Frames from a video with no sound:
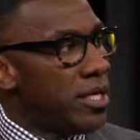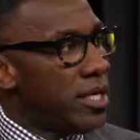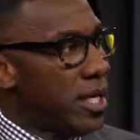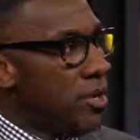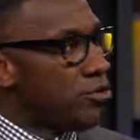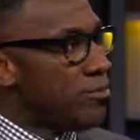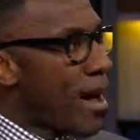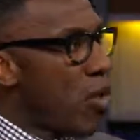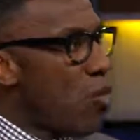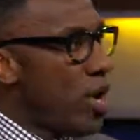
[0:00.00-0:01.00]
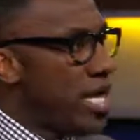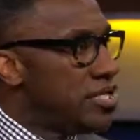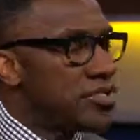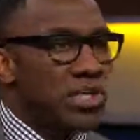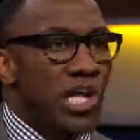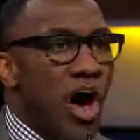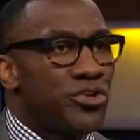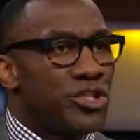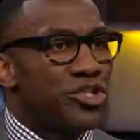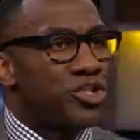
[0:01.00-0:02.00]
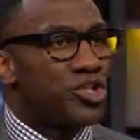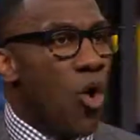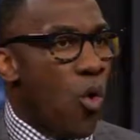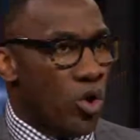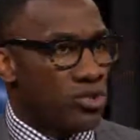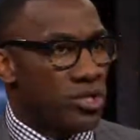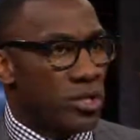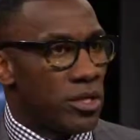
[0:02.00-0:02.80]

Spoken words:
It was about wins, losses, scores.